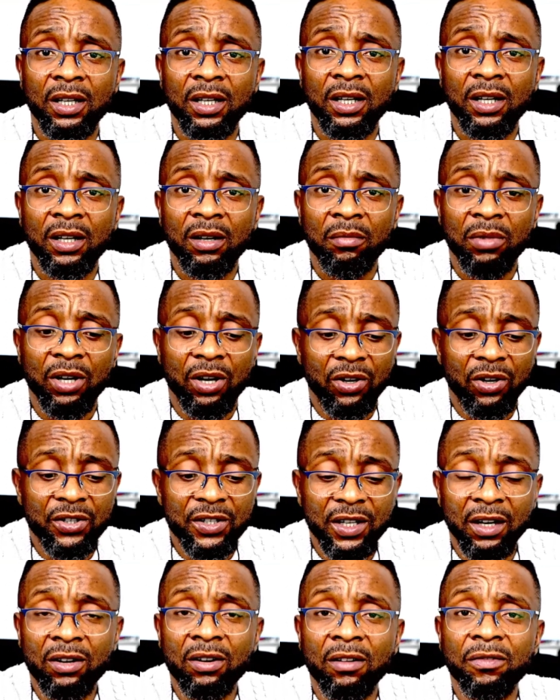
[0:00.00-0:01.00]
because a
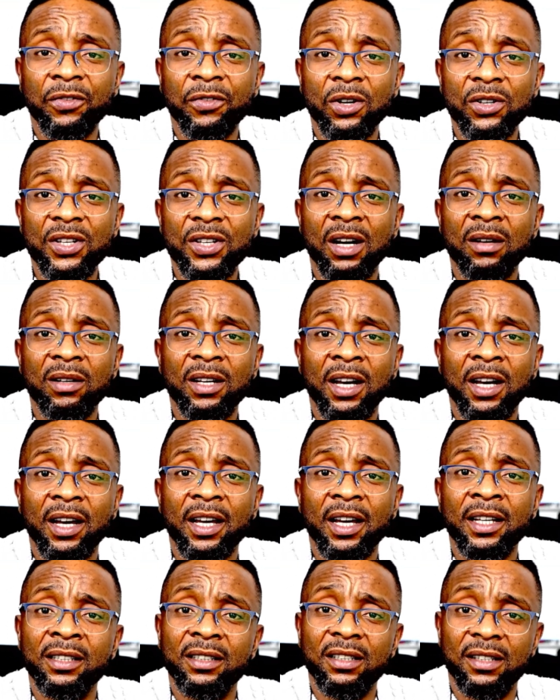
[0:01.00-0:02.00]
lot of us are
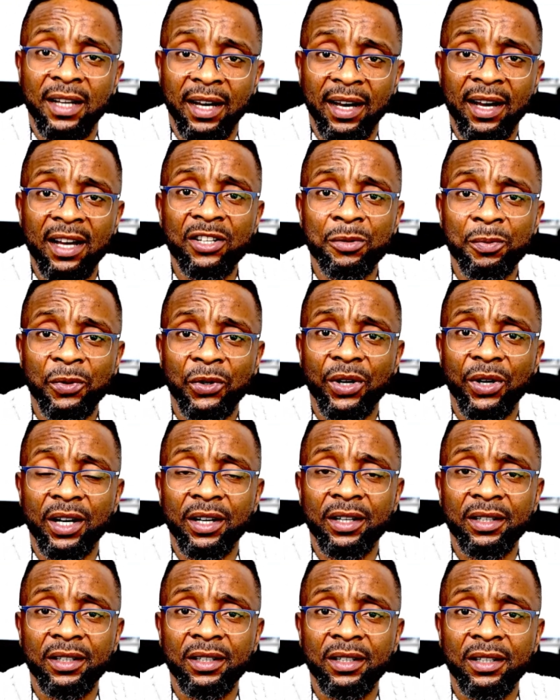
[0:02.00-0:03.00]
in the diaspora.
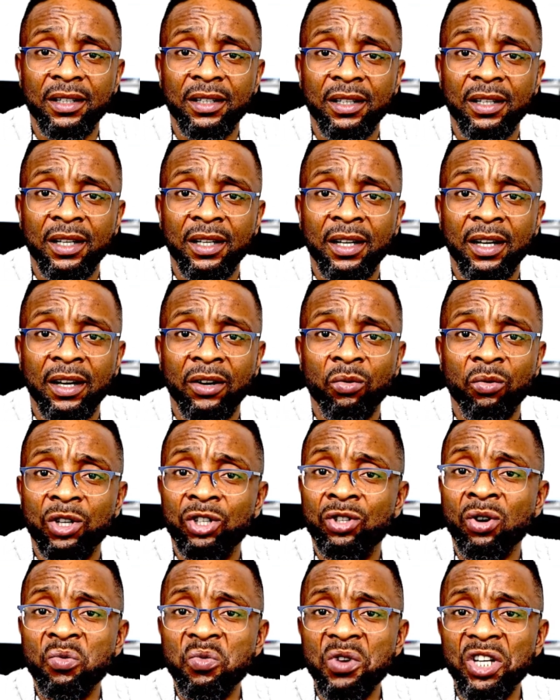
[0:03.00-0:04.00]
We
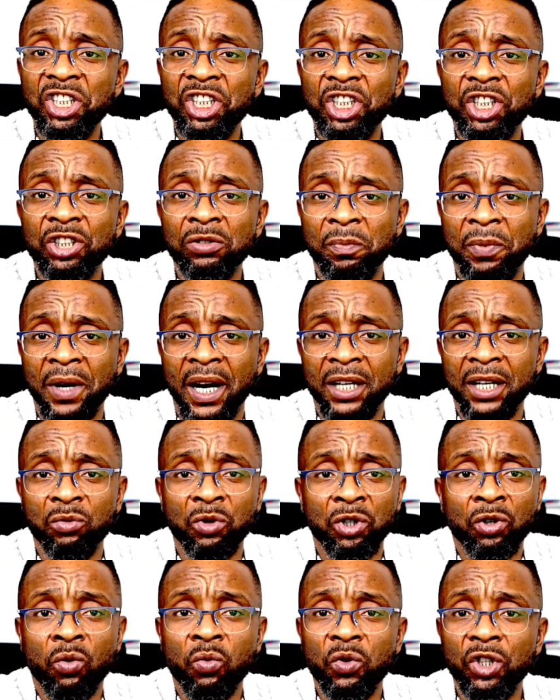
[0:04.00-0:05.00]
don't wish you bad. We
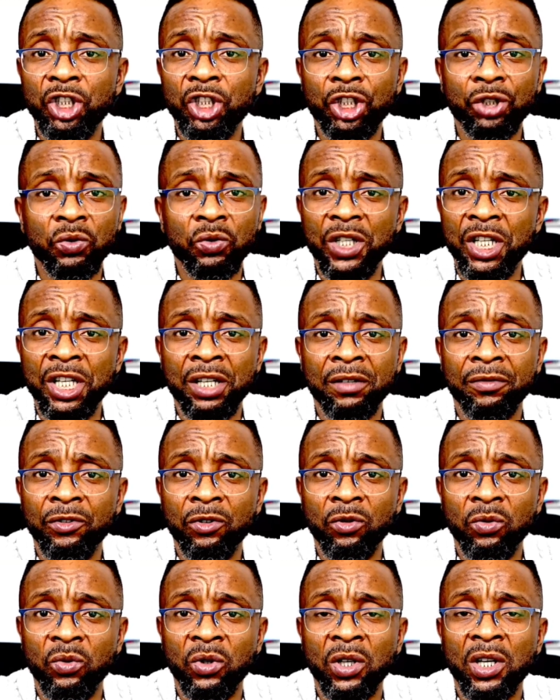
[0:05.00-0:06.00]
don't wish you evil.
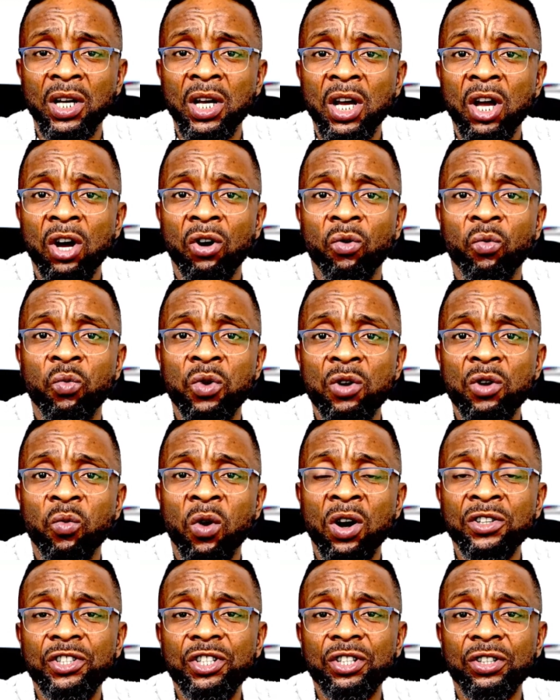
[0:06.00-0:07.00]
We
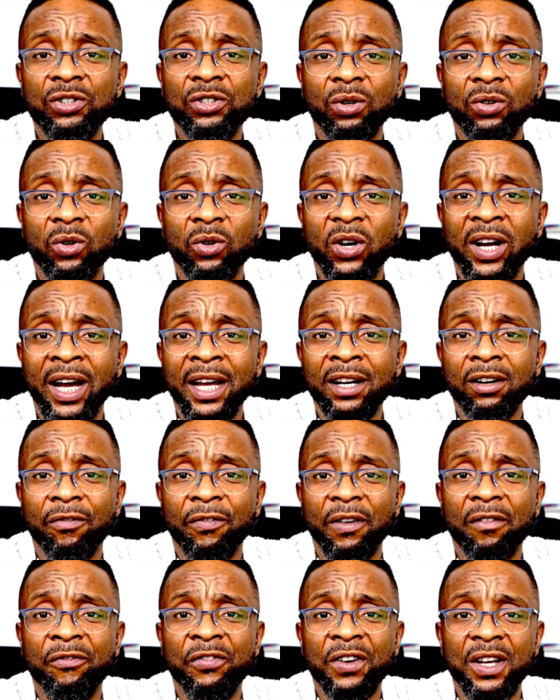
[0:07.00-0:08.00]
want you to kind of
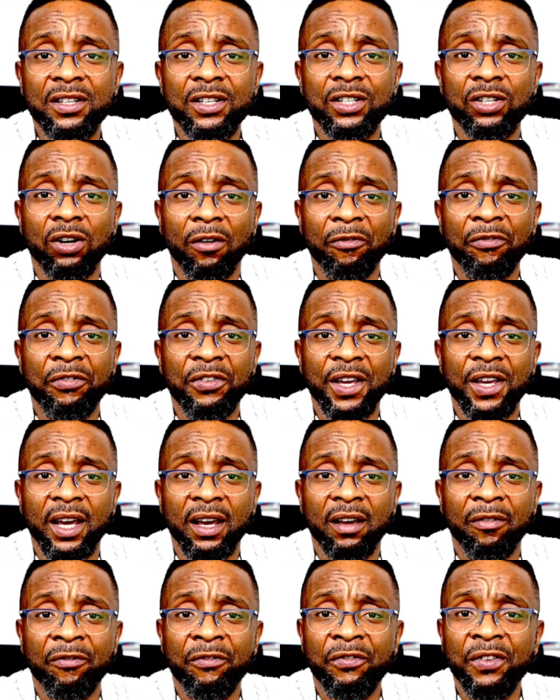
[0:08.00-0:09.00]
face your fear,
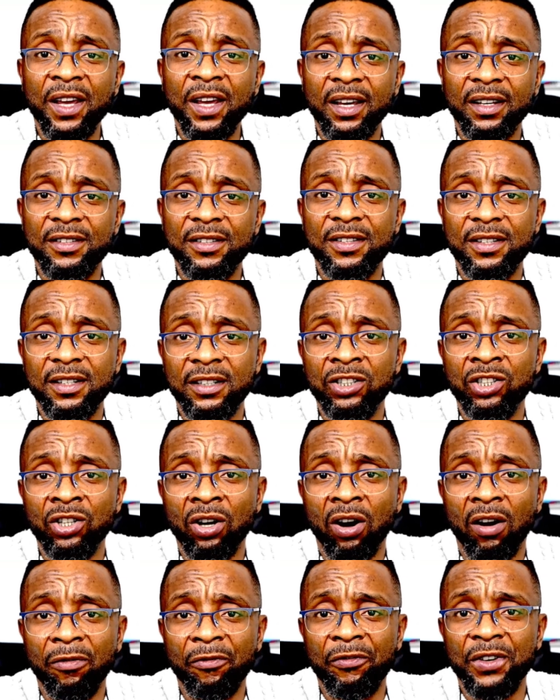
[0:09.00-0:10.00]
face your
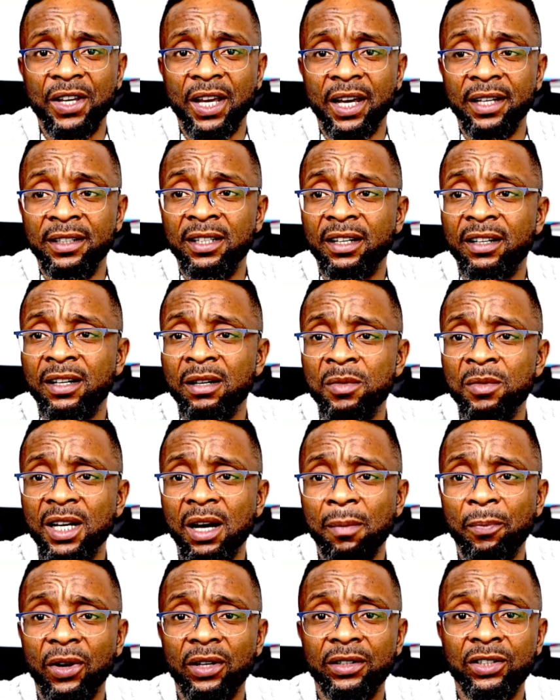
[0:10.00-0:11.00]
fear. The criminal
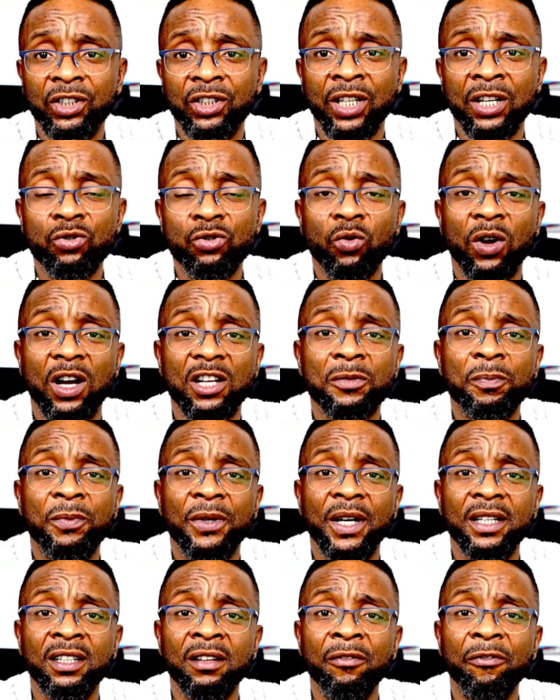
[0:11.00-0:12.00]
politicians who are
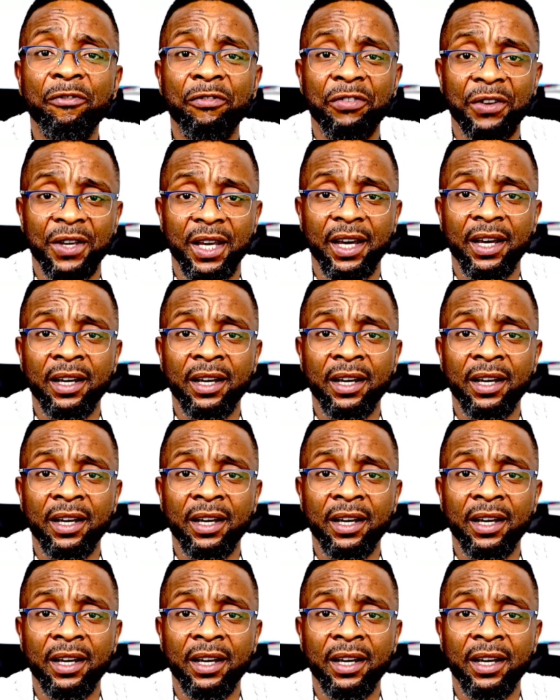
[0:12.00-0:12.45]
spreading fear,